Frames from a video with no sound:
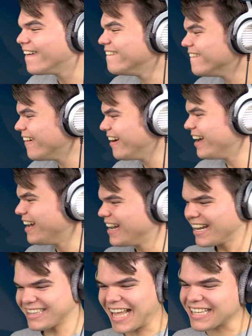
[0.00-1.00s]
Jelly
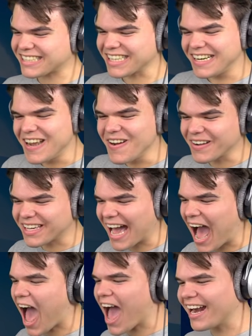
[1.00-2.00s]
just came back from
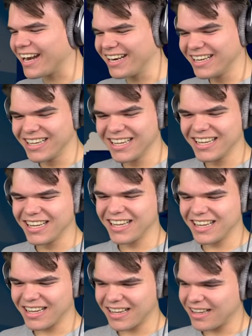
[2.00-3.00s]
the
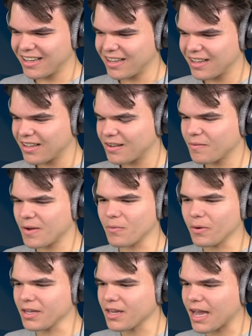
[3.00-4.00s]
dead. Wait,
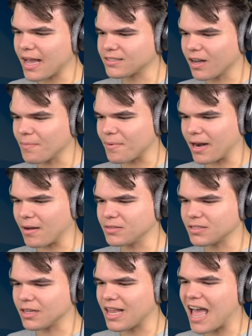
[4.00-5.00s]
what are you guys on about? I
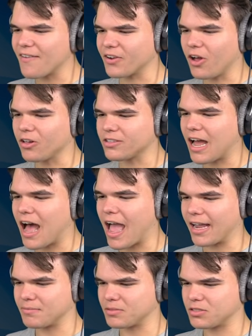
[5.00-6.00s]
was alive at all
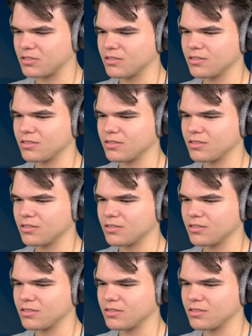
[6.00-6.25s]
times. No,